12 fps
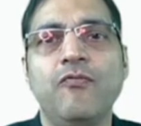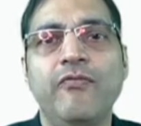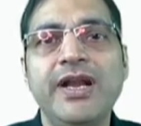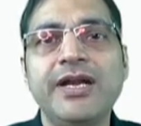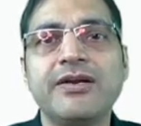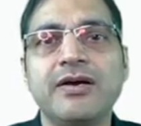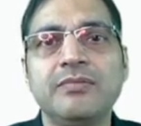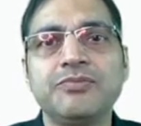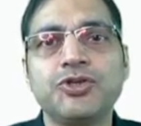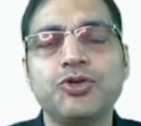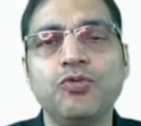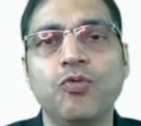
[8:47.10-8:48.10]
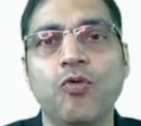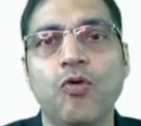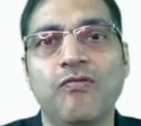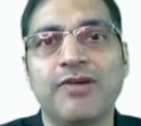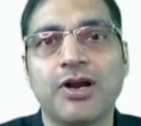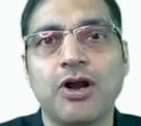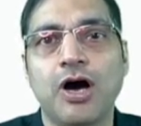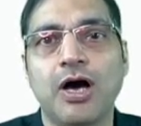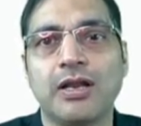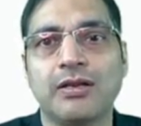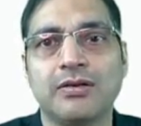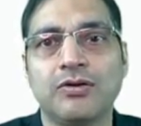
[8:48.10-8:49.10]
When it comes to
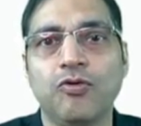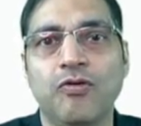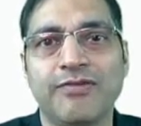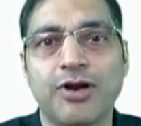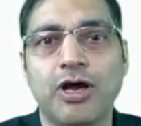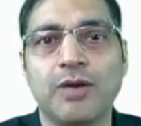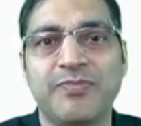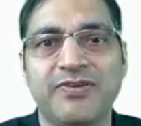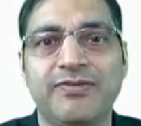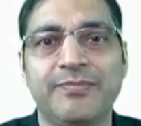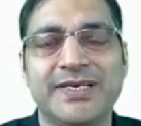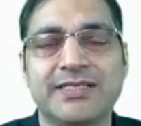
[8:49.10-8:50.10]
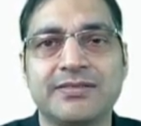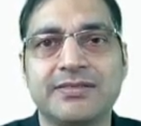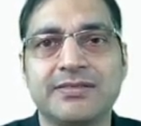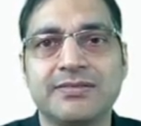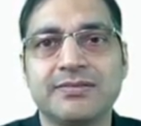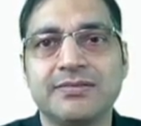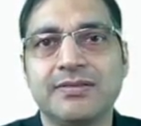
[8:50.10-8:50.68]
overall performance,